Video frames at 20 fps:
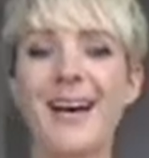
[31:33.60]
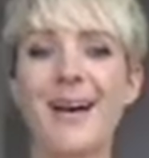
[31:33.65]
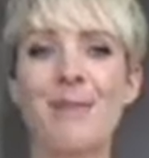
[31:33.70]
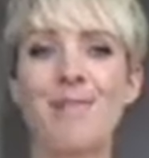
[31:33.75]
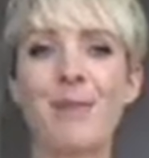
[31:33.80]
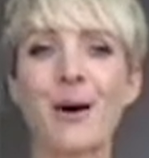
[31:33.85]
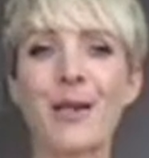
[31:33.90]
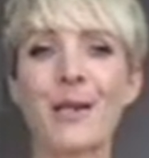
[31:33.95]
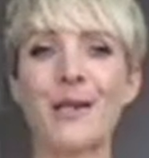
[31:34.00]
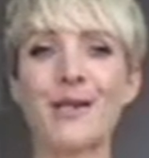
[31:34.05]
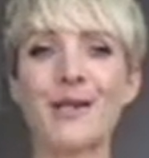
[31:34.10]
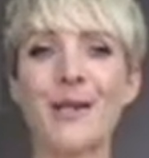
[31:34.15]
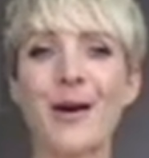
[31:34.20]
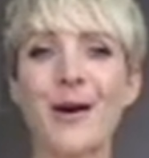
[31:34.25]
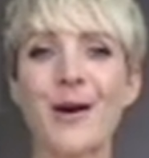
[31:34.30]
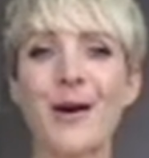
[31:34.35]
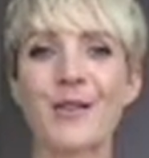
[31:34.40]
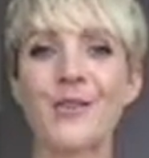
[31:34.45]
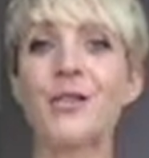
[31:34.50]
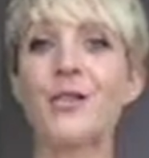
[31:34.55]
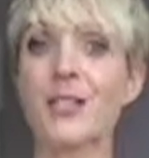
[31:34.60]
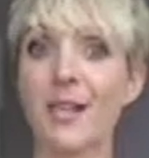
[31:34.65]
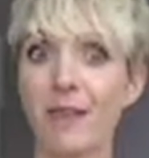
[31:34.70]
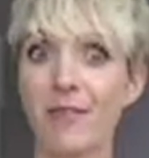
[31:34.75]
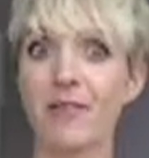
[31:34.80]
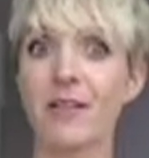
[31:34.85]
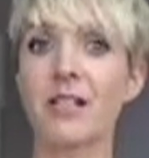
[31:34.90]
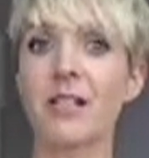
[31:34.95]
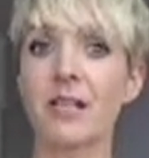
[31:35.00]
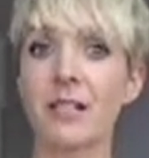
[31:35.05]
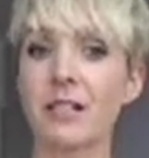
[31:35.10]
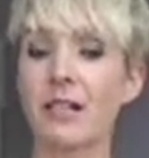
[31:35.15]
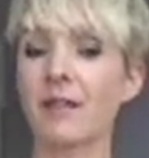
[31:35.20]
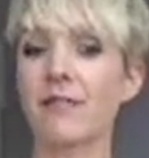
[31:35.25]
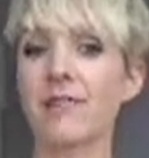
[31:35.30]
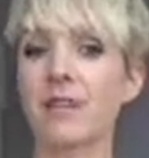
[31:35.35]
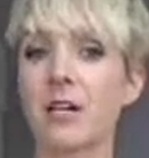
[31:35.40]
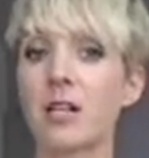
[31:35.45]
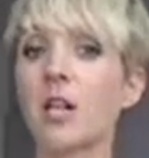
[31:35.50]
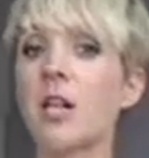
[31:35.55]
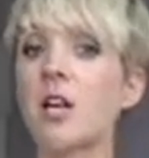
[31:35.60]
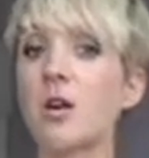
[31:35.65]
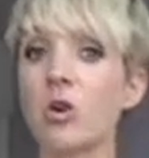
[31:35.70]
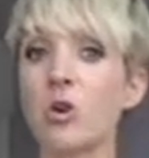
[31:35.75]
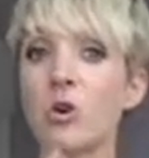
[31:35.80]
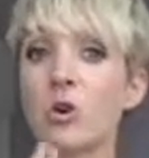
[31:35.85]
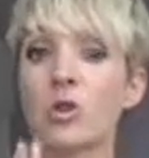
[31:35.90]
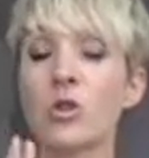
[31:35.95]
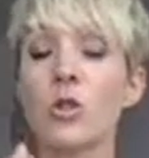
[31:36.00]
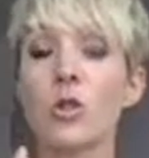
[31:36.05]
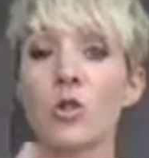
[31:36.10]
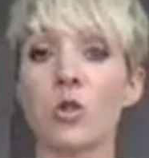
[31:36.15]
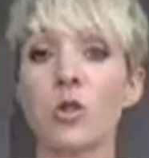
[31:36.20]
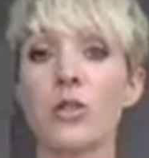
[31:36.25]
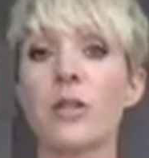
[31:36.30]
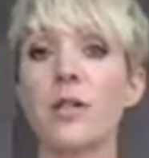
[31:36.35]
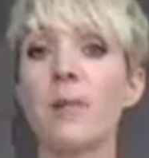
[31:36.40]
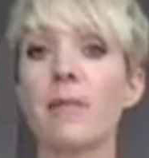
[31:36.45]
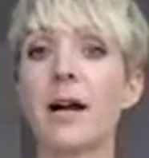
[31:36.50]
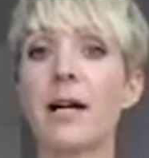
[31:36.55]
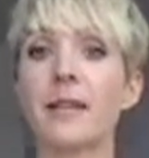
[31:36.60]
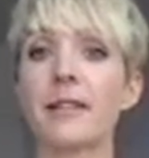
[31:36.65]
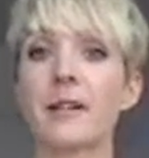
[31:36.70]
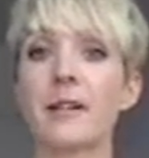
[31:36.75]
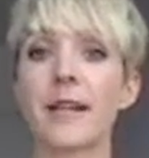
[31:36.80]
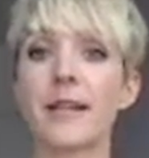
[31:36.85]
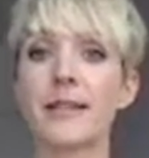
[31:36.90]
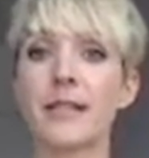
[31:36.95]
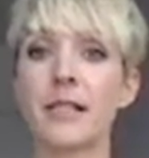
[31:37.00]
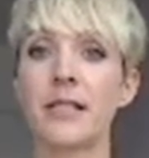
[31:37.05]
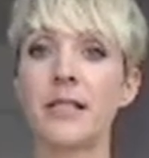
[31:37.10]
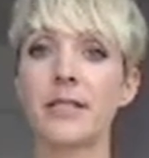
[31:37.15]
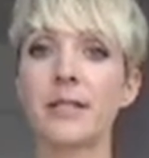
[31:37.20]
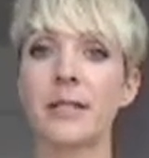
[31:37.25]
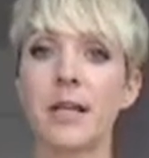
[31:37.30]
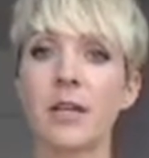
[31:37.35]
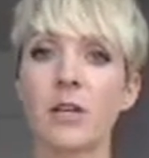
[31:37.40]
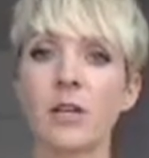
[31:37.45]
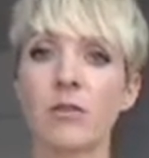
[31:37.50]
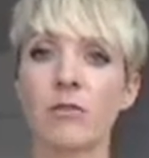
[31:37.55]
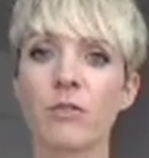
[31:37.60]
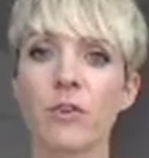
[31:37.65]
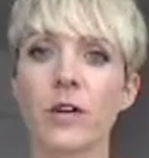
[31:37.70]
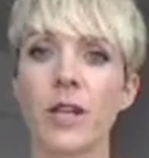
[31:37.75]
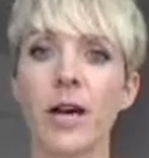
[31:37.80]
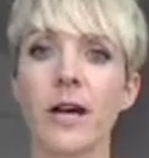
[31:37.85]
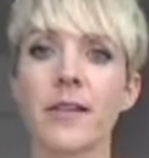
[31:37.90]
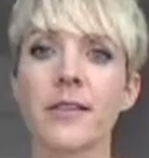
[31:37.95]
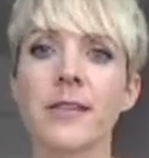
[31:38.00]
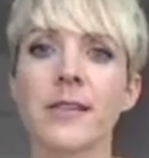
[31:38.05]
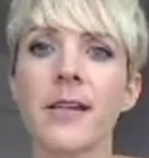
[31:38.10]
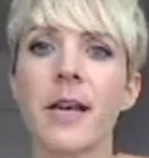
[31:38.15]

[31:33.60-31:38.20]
But so definitely a good reminder, Natalie. Thank you for that.